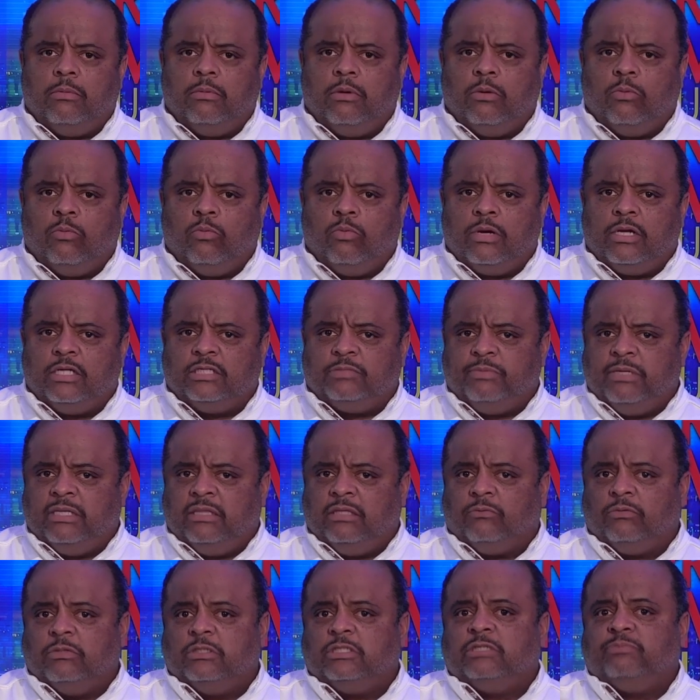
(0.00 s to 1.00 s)
what has been
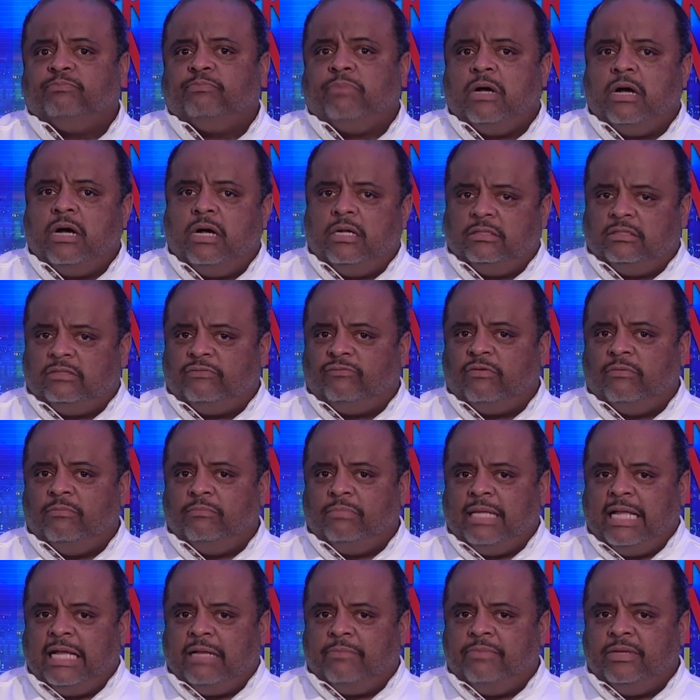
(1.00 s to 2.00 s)
the response from
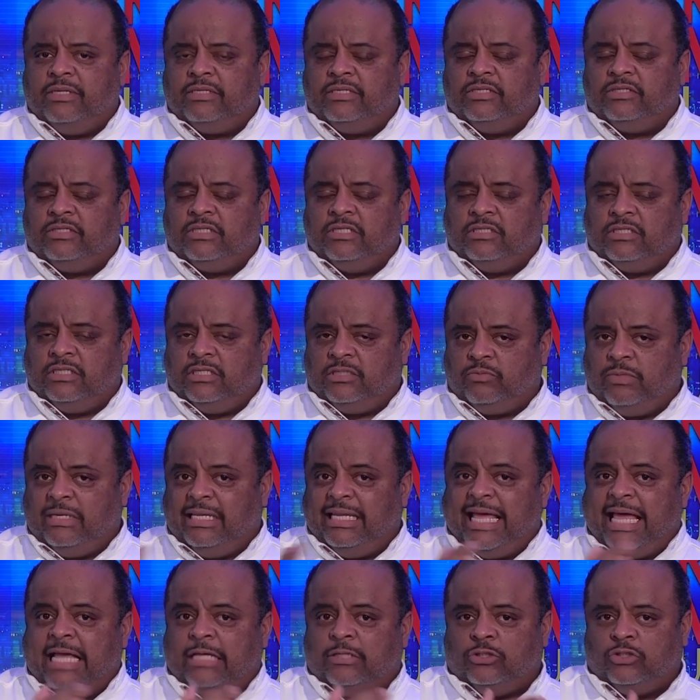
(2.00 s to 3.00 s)
black businesses since we
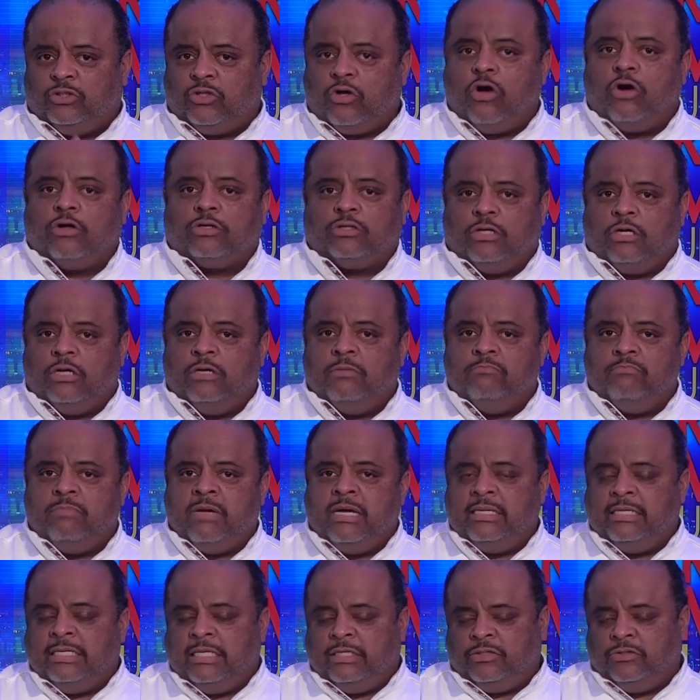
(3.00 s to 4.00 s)
last talked on
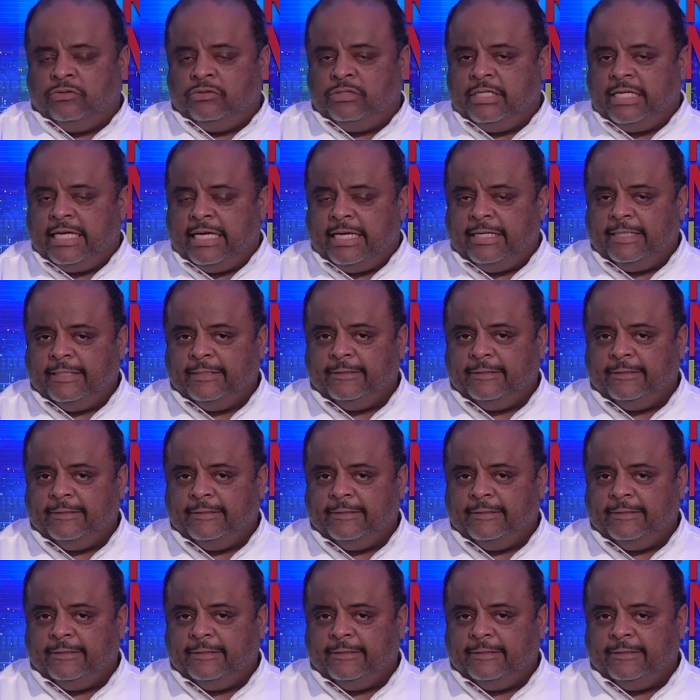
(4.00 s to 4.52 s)
Monday to today?